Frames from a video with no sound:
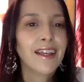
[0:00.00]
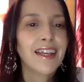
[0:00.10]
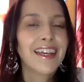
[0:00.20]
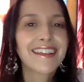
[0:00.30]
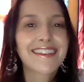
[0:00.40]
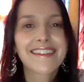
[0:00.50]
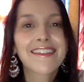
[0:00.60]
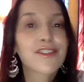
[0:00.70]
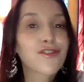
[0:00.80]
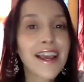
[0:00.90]
it's the
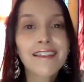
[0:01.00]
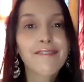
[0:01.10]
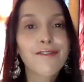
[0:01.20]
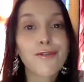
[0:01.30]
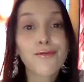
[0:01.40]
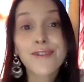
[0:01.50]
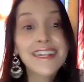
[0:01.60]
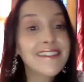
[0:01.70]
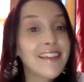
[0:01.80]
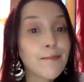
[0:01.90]
strength of the
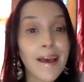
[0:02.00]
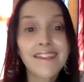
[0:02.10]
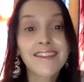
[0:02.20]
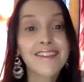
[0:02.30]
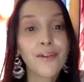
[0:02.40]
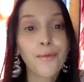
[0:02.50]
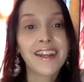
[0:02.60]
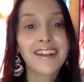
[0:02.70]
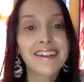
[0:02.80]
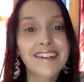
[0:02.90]
reed that bends in the
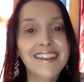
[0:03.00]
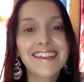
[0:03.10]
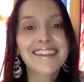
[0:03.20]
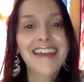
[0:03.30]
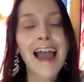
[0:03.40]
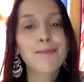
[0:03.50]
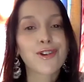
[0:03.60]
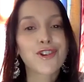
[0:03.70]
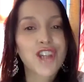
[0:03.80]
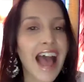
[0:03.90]
wind. These times are
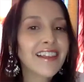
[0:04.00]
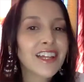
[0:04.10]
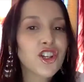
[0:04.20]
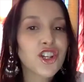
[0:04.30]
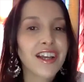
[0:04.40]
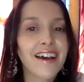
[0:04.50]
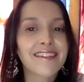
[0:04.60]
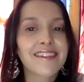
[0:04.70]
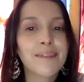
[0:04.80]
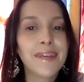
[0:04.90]
challenging
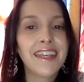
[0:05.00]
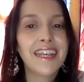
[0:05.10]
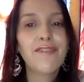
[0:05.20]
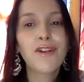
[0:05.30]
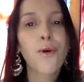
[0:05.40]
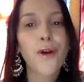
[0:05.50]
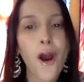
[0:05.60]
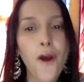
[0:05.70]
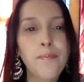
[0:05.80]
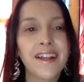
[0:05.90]
us to be even more
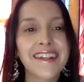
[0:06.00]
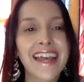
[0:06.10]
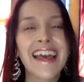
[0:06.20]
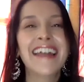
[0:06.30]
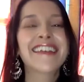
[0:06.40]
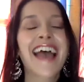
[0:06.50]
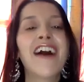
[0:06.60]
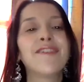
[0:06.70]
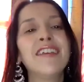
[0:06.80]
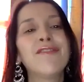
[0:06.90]
open and to
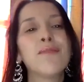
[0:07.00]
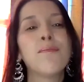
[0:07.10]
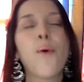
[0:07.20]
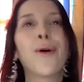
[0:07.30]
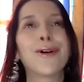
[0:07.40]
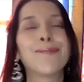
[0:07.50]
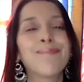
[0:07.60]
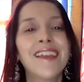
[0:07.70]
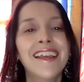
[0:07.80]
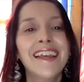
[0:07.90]
have even more
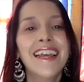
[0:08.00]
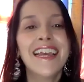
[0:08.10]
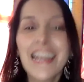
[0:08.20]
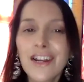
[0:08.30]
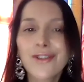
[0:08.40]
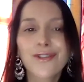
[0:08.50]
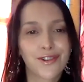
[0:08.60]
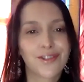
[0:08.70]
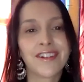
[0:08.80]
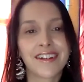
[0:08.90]
inner
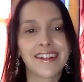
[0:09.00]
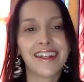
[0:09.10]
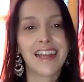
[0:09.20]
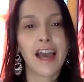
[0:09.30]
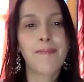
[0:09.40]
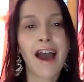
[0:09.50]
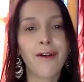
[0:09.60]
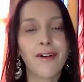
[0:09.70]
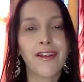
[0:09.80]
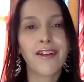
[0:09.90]
certainty
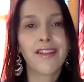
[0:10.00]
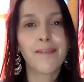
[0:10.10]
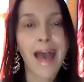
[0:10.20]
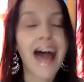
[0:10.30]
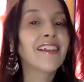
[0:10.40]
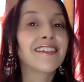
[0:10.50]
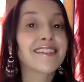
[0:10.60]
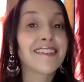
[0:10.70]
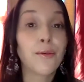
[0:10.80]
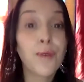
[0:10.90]
about the balance
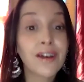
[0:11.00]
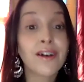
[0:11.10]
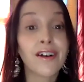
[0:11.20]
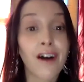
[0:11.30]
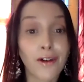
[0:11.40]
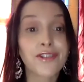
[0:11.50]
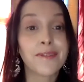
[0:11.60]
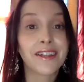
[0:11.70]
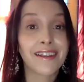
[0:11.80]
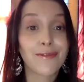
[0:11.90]
that will
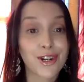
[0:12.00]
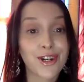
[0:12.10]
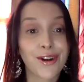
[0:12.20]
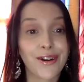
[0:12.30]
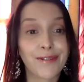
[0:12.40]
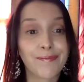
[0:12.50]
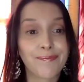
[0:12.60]
ultimately return.